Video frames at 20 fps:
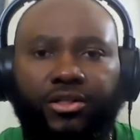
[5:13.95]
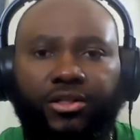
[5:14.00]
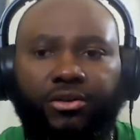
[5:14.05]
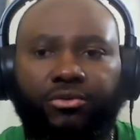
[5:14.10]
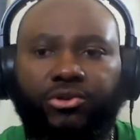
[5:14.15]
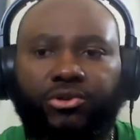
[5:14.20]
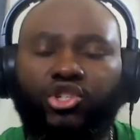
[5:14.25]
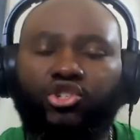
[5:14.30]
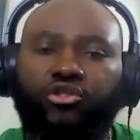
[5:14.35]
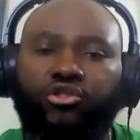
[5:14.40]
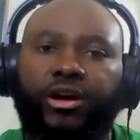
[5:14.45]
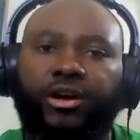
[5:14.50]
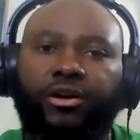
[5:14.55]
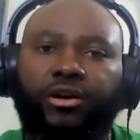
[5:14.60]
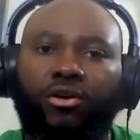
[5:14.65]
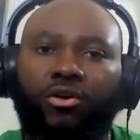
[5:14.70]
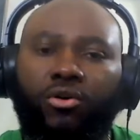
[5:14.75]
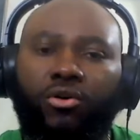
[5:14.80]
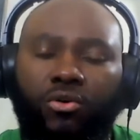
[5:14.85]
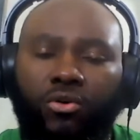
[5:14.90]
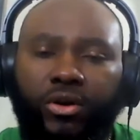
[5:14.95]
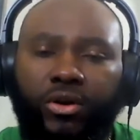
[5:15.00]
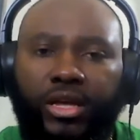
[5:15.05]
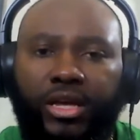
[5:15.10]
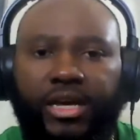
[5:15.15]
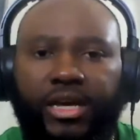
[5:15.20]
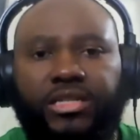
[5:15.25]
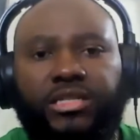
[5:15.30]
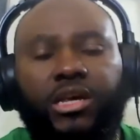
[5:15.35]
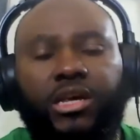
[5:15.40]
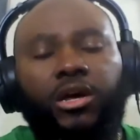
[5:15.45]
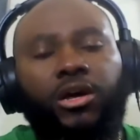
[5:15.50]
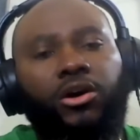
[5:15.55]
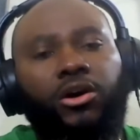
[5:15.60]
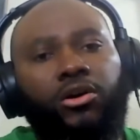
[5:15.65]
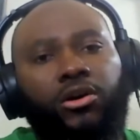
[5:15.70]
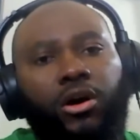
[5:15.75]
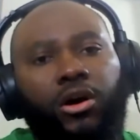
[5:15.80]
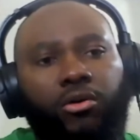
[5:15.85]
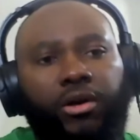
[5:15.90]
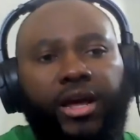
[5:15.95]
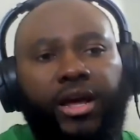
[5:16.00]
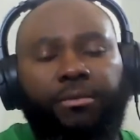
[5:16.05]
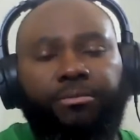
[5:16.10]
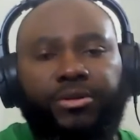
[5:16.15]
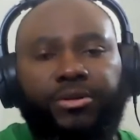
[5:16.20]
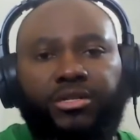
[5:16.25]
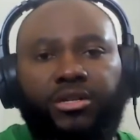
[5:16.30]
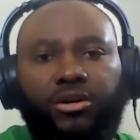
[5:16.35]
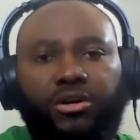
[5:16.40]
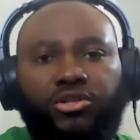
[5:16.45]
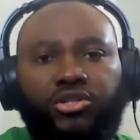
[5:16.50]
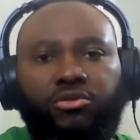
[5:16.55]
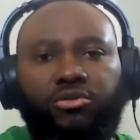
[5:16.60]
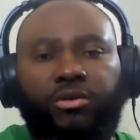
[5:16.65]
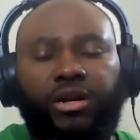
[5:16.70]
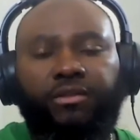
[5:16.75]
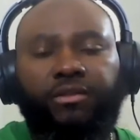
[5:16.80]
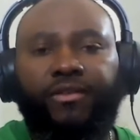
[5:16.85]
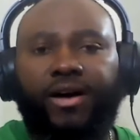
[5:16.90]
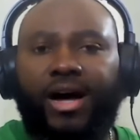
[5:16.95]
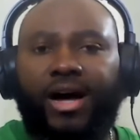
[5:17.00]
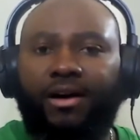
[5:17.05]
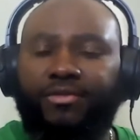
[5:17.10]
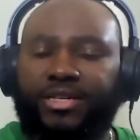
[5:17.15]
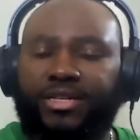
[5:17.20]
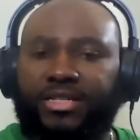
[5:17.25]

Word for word: of the restrainer or who he is, go to episode 25.